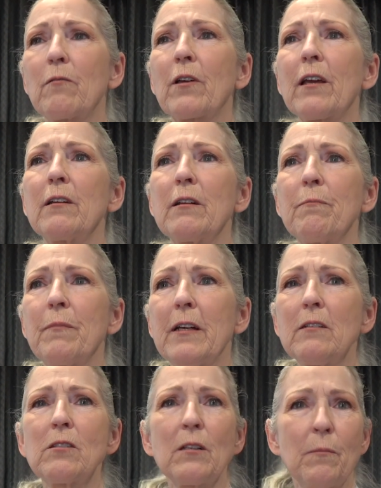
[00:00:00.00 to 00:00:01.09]
can
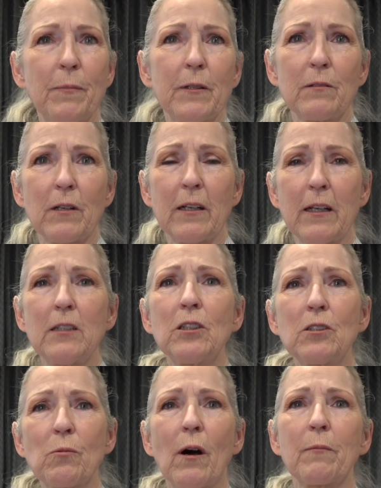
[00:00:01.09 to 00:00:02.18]
easily be, an
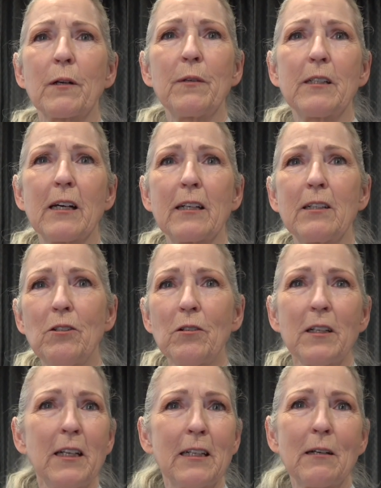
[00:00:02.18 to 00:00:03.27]
engine swap can be done, and you
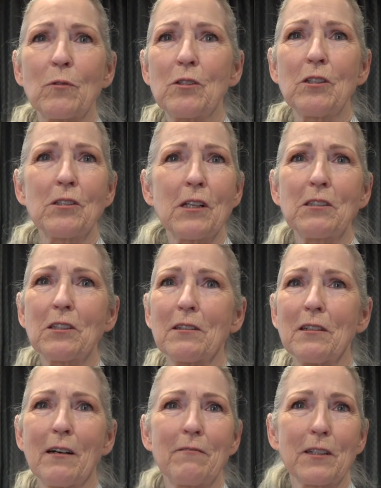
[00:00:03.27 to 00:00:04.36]
can end up with just such a
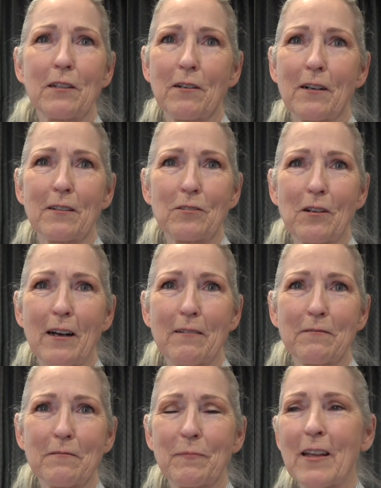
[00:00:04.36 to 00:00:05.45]
lovely car to drive,
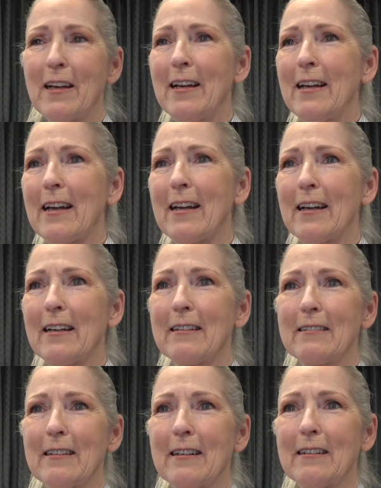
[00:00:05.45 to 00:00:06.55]

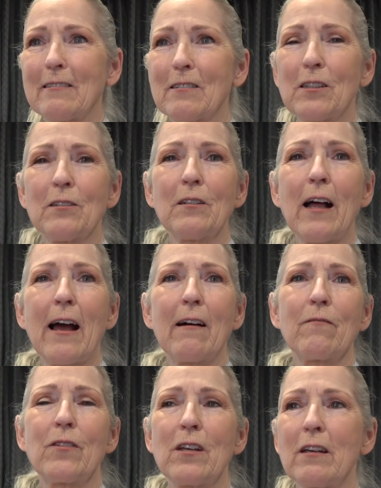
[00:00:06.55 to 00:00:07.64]
and still
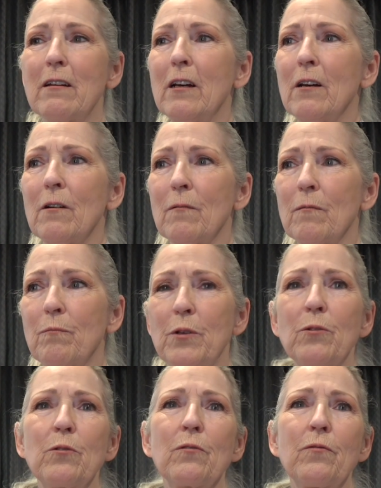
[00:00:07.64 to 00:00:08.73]
have the
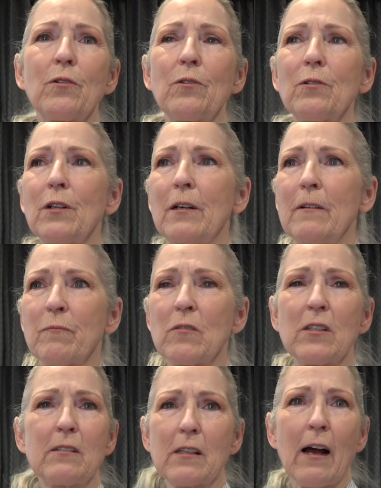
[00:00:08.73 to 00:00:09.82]
beautiful
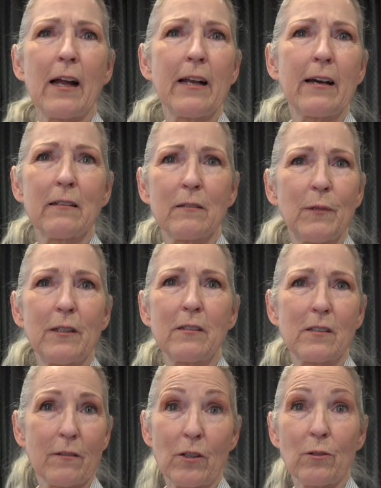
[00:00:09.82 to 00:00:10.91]
design
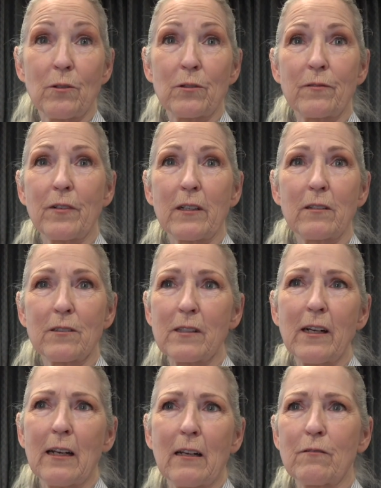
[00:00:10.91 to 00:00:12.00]
elements of the older vehicles
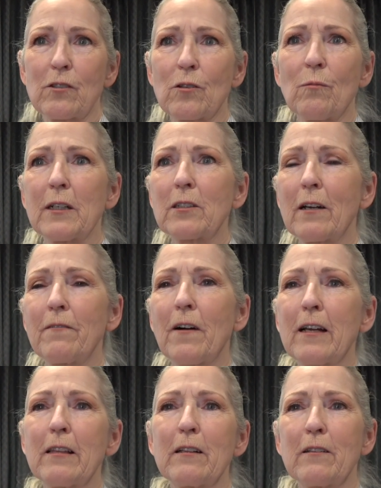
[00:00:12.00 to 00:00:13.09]
that I love so much. I
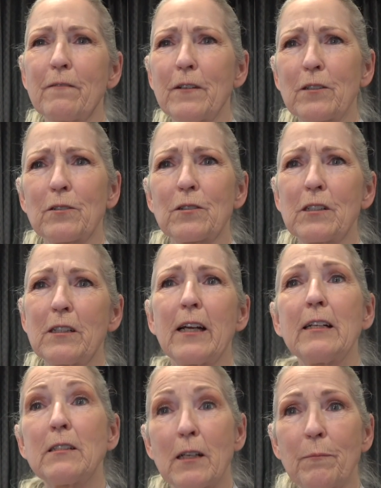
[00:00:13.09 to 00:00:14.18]
find that the vehicles
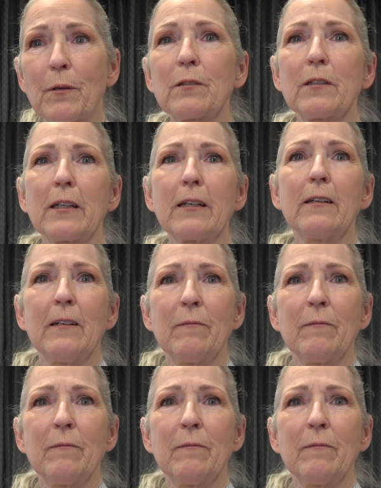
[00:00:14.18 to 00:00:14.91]
today, typically,